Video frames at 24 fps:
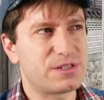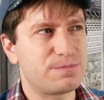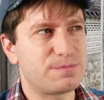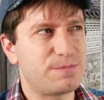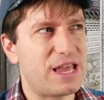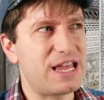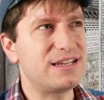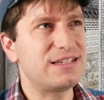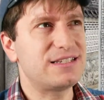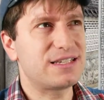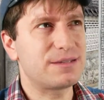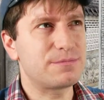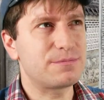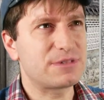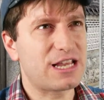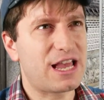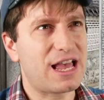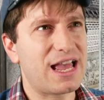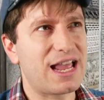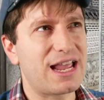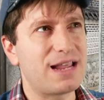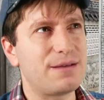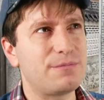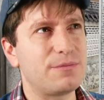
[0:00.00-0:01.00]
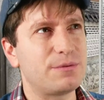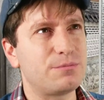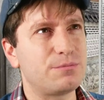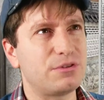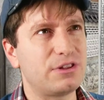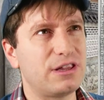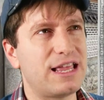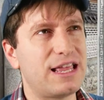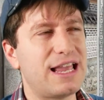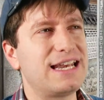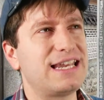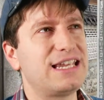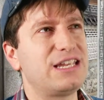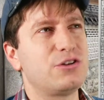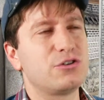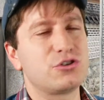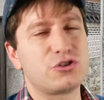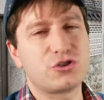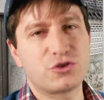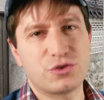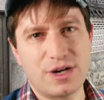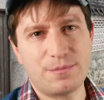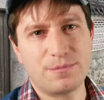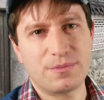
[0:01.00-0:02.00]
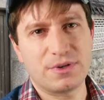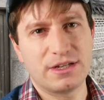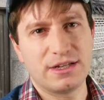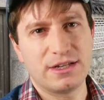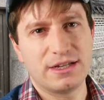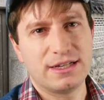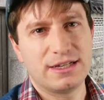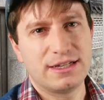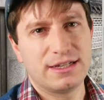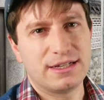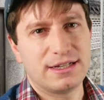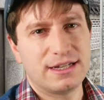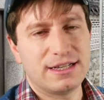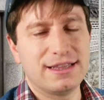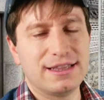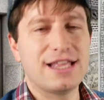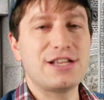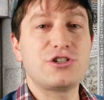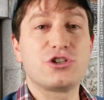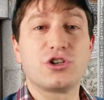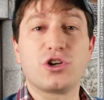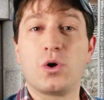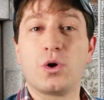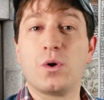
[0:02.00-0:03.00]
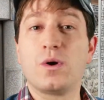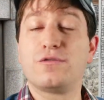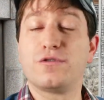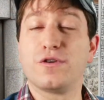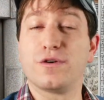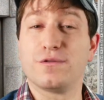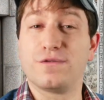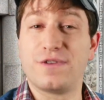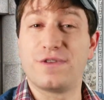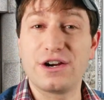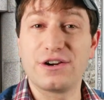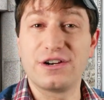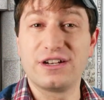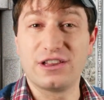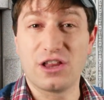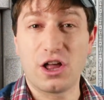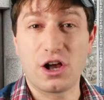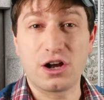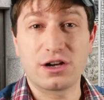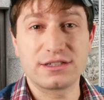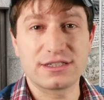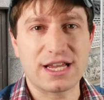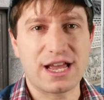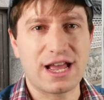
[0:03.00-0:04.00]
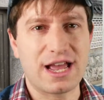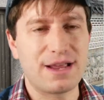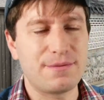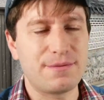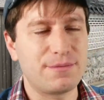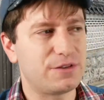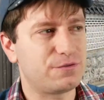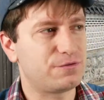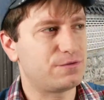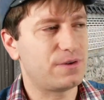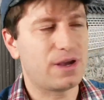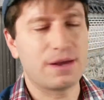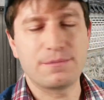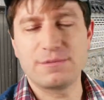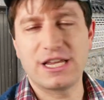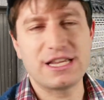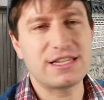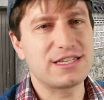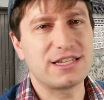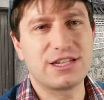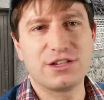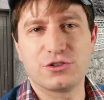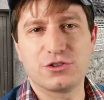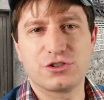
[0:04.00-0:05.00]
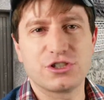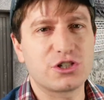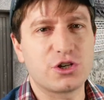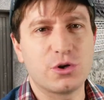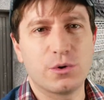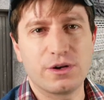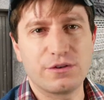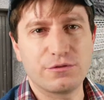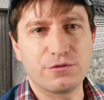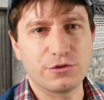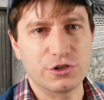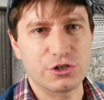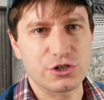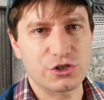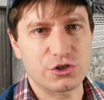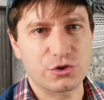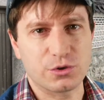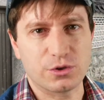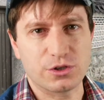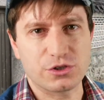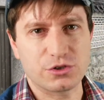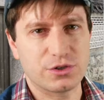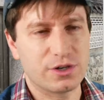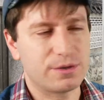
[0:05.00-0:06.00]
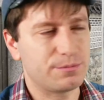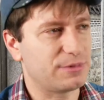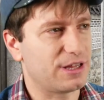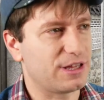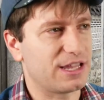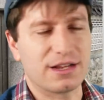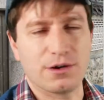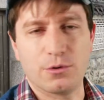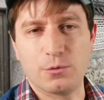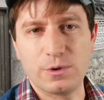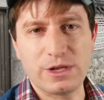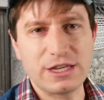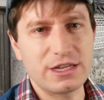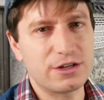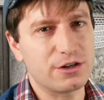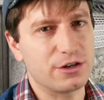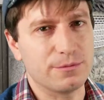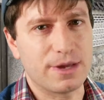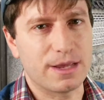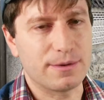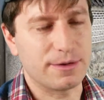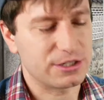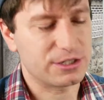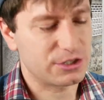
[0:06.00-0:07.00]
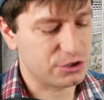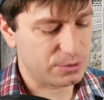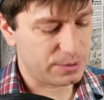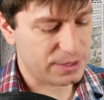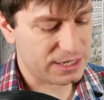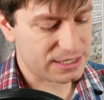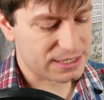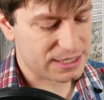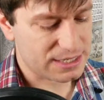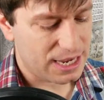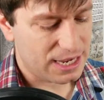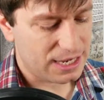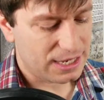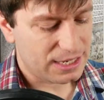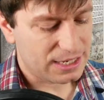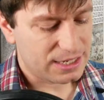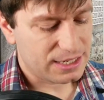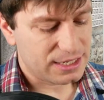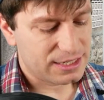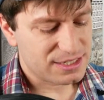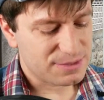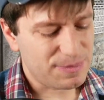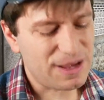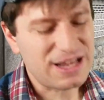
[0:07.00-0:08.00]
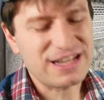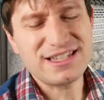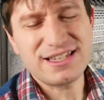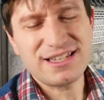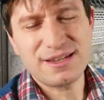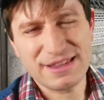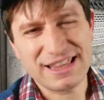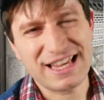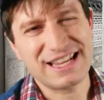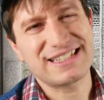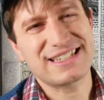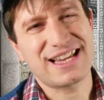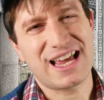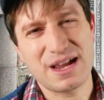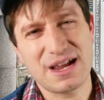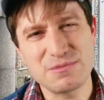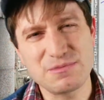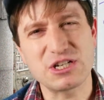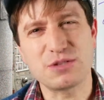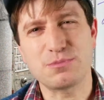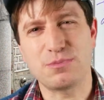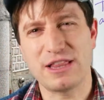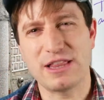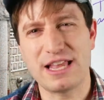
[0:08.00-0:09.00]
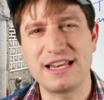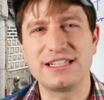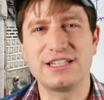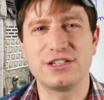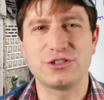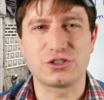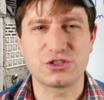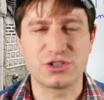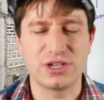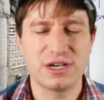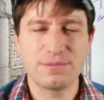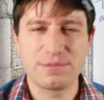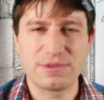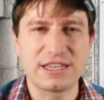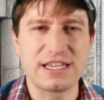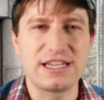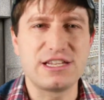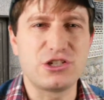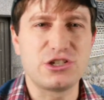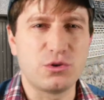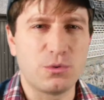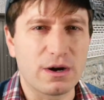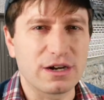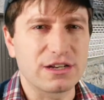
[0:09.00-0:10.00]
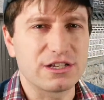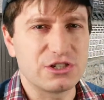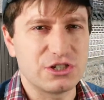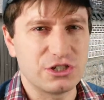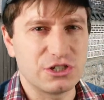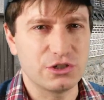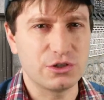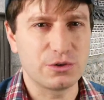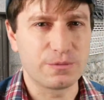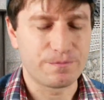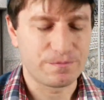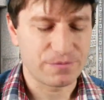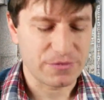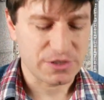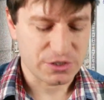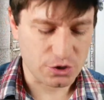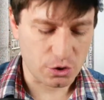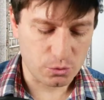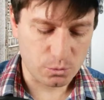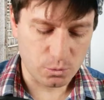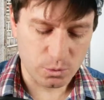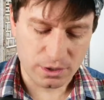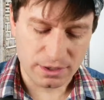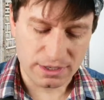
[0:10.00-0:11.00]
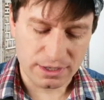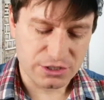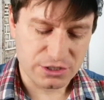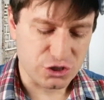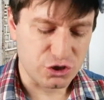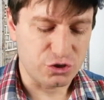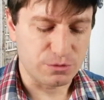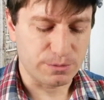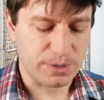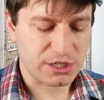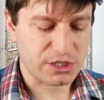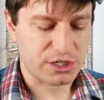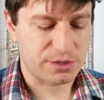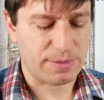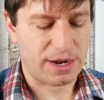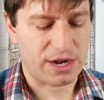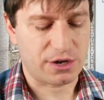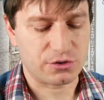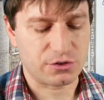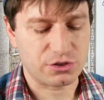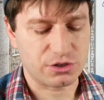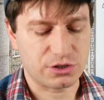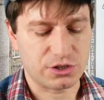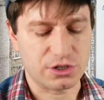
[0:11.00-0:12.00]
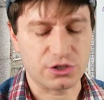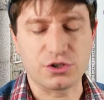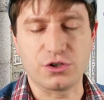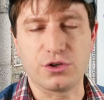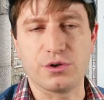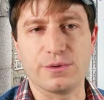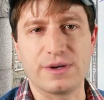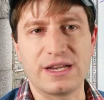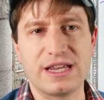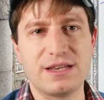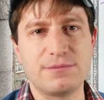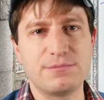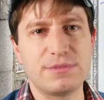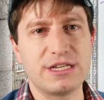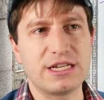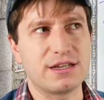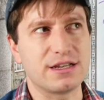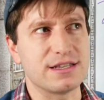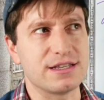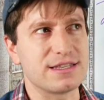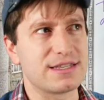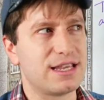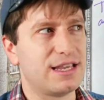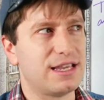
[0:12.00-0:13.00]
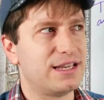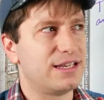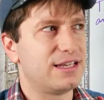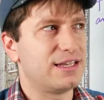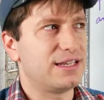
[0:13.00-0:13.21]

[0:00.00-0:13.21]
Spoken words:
spend some time planning your trip, unless you're going for a very long time. If I'm guessing you're just going for a short trip, like a week or maybe 2 weeks, spend some of that time just planning your trip, things you want to do. Don't worry too much about the Korean because